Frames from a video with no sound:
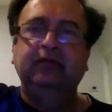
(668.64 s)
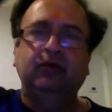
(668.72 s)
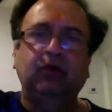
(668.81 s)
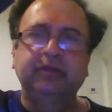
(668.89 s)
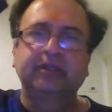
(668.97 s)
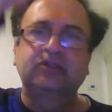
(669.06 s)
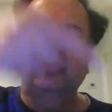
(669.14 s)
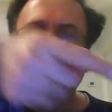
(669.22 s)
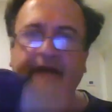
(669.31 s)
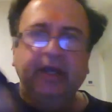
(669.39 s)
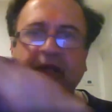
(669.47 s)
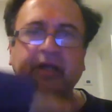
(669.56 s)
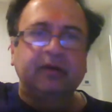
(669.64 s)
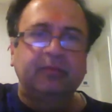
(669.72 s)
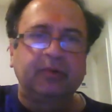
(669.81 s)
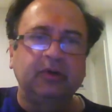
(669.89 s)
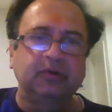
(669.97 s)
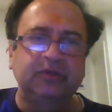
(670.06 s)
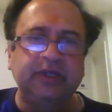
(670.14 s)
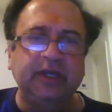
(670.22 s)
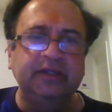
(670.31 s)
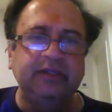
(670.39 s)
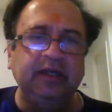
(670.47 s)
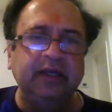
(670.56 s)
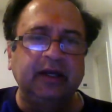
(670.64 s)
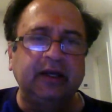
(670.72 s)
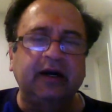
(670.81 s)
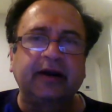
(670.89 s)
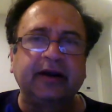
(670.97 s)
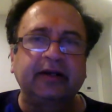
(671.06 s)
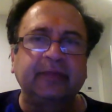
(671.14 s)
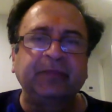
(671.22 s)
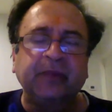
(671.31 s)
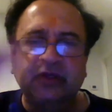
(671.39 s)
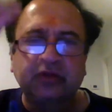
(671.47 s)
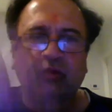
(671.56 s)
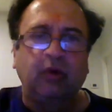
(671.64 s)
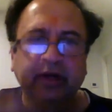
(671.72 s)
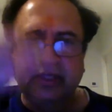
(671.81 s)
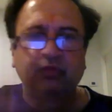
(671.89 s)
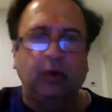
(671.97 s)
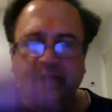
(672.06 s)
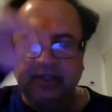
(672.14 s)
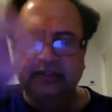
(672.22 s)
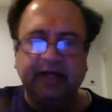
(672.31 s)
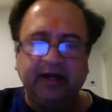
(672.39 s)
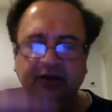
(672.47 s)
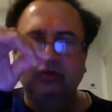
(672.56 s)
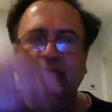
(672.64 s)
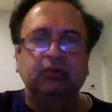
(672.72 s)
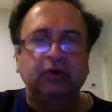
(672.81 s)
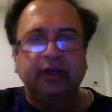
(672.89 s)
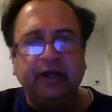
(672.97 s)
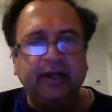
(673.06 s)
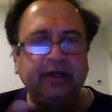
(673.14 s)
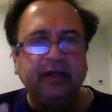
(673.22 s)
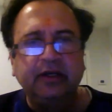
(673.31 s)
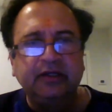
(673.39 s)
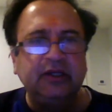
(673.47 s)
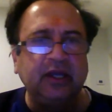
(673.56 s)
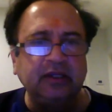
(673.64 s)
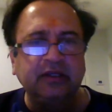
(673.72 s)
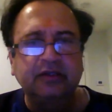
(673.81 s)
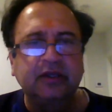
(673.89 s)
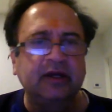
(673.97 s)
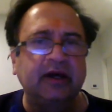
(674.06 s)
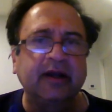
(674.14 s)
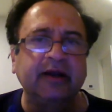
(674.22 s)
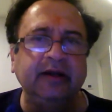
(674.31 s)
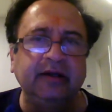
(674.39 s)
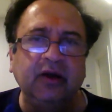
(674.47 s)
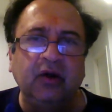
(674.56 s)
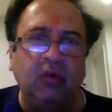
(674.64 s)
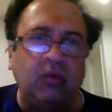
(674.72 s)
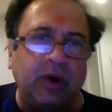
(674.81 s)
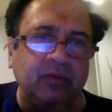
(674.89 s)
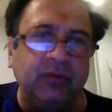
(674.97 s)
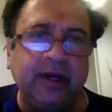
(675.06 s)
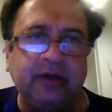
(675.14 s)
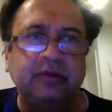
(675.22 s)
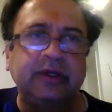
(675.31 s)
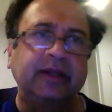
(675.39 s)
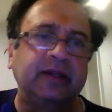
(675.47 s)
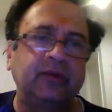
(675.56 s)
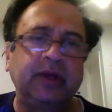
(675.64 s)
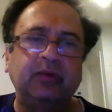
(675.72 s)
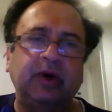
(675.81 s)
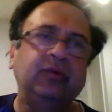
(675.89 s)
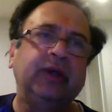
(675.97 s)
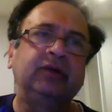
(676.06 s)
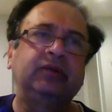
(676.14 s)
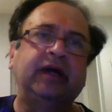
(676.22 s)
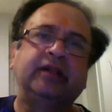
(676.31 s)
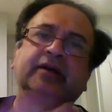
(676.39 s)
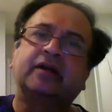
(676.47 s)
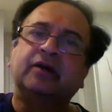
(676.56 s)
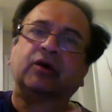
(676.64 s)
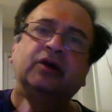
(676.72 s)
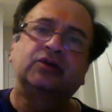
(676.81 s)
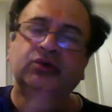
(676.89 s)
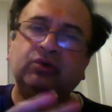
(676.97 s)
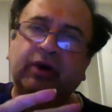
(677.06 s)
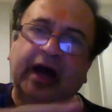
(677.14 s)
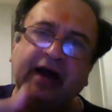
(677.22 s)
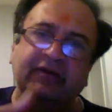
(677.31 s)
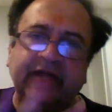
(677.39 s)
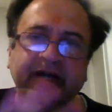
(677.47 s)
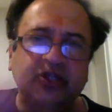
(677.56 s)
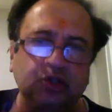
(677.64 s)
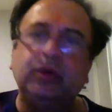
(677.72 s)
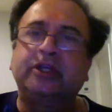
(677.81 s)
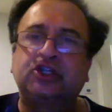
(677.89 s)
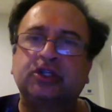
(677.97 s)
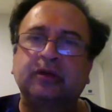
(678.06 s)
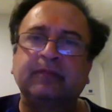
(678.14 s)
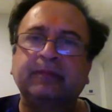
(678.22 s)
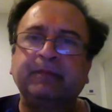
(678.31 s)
you go this way, it will produce change the current. So what does that do? It changes the current one way to the other way, one way to the other. So you have that switch,